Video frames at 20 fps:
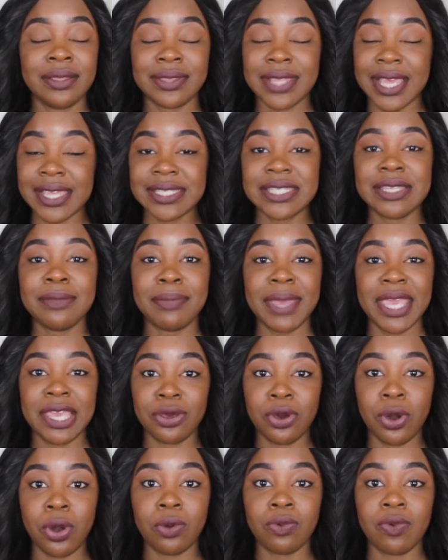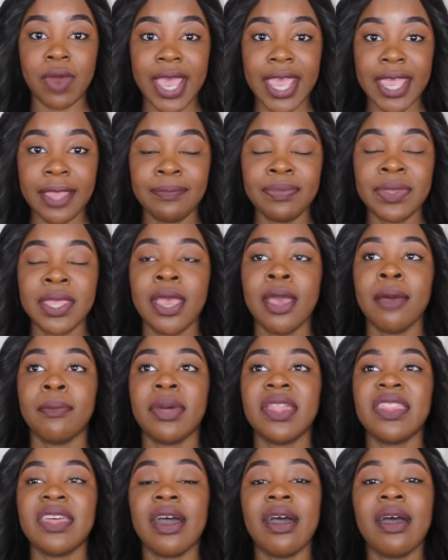That's the main goal, right?
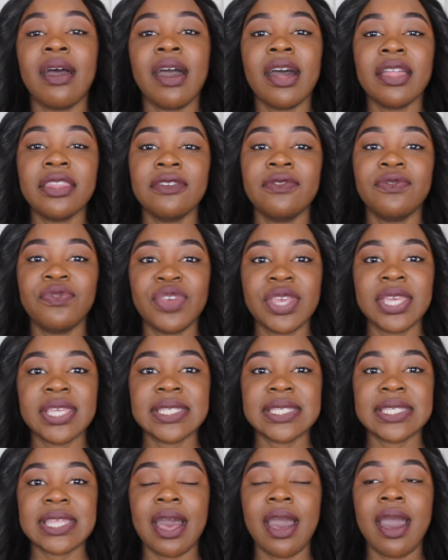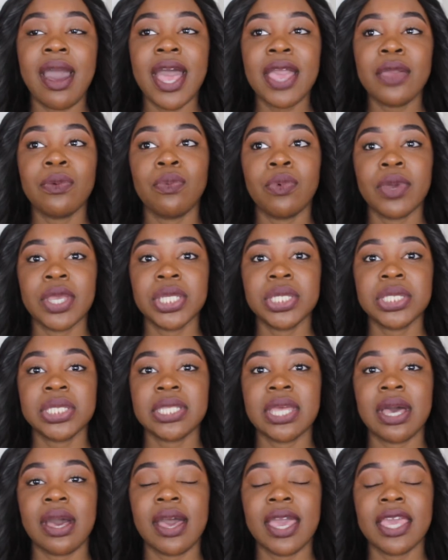But there are other things that I wish
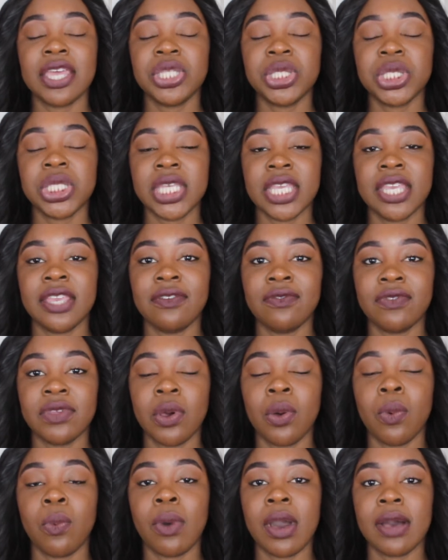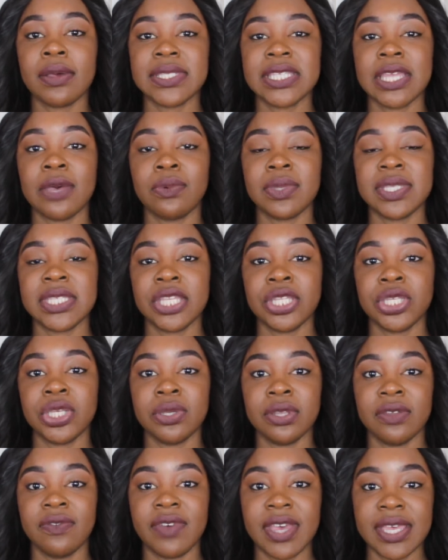that I achieved whilst I was in
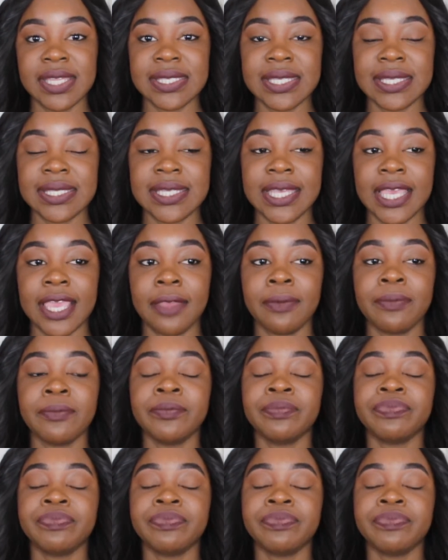university.